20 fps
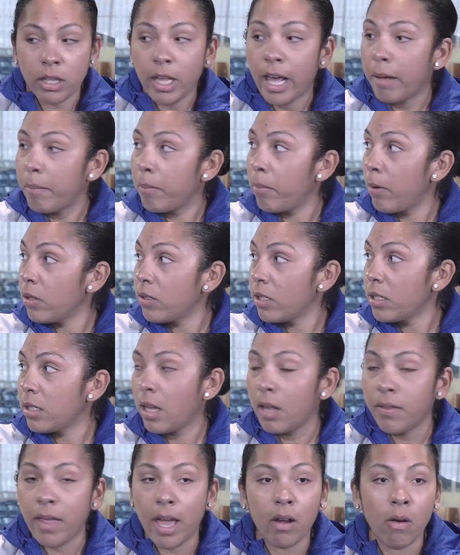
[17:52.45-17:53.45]
that person's
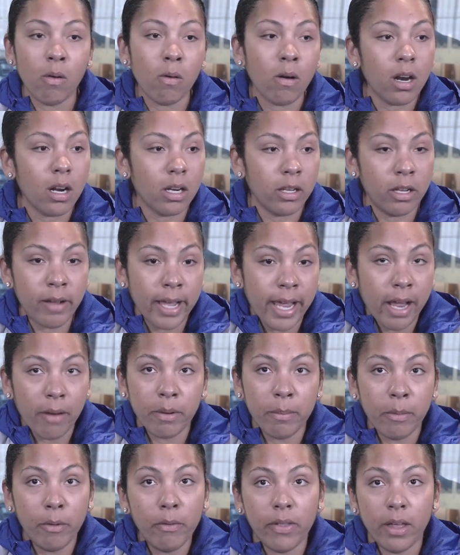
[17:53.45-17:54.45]
on that court, you can't
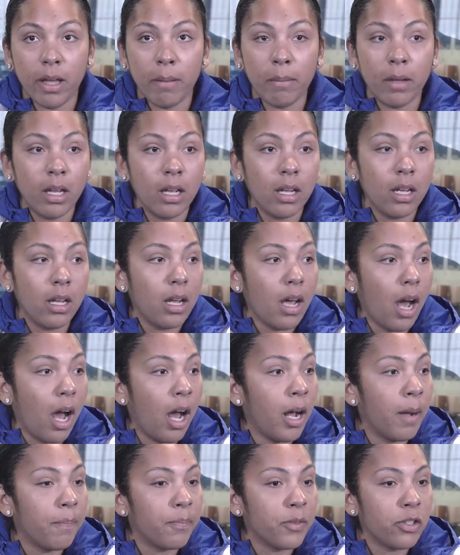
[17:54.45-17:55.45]
remove them.
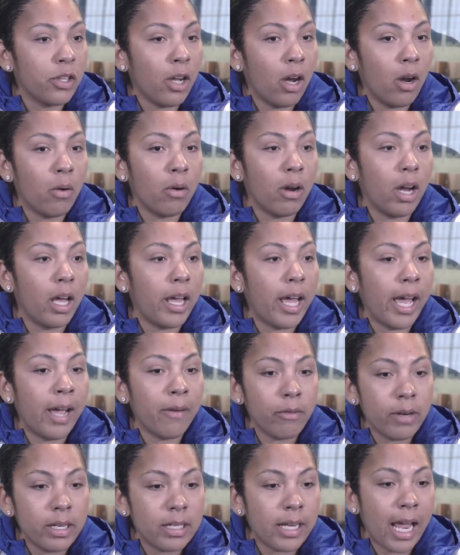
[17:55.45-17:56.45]
So
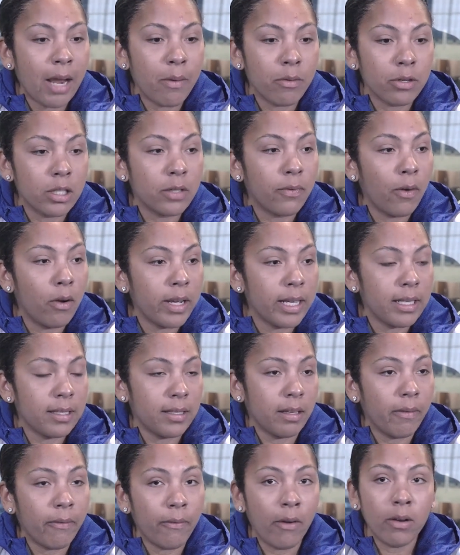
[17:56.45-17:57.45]
every day we're just
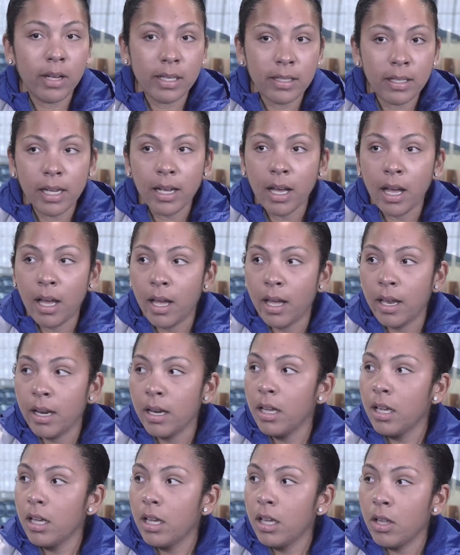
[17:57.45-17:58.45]
focusing on
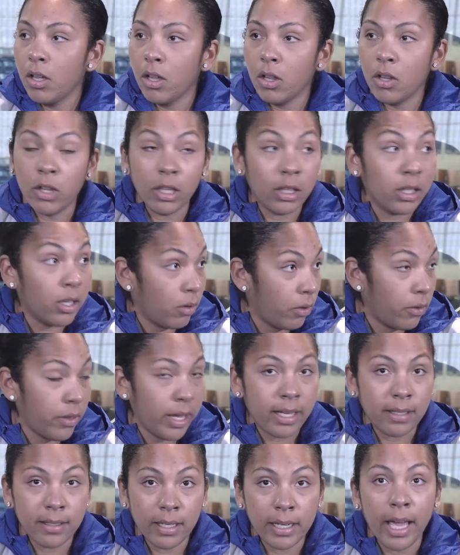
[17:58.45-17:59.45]
the little
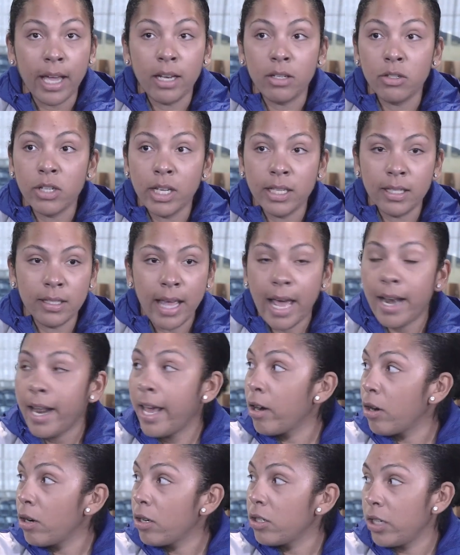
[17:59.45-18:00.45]
things again, just that
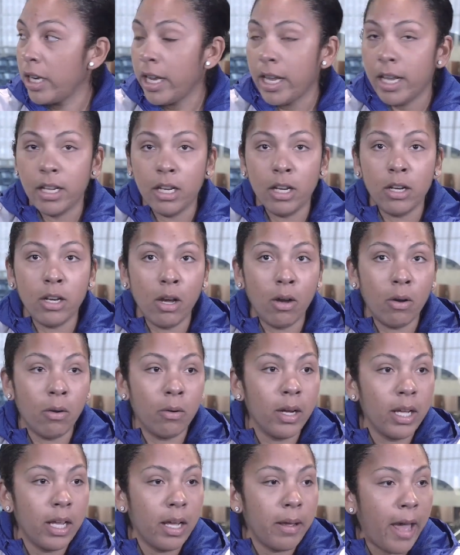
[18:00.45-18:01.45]
energy,
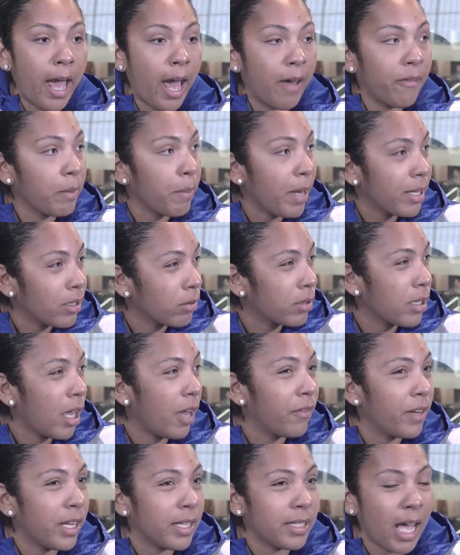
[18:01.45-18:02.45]
having mental
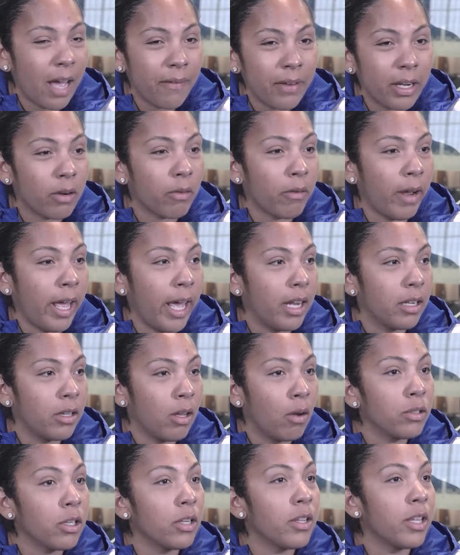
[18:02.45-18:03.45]
toughness, having grit.
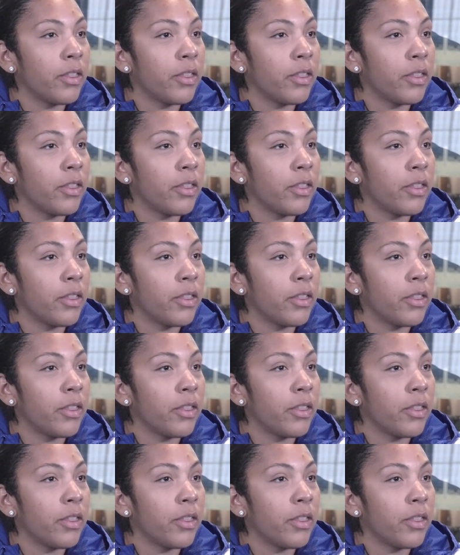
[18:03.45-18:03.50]
Those are the